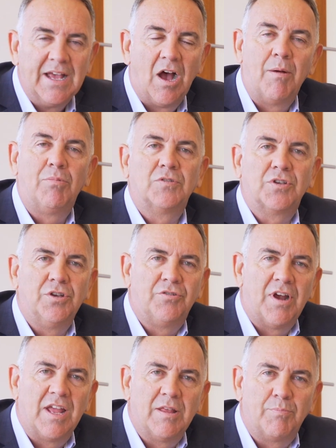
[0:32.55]
I'm Bruce
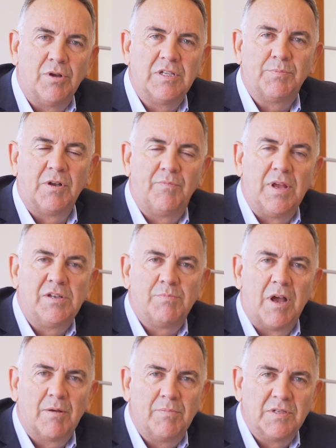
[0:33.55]
Kudre, the principal of
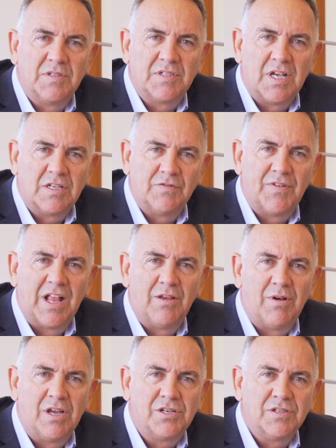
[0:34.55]
Benchmark Business Sales and
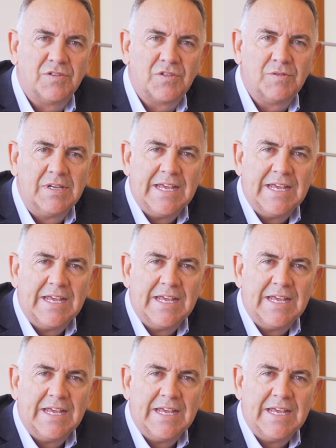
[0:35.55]
Valuations.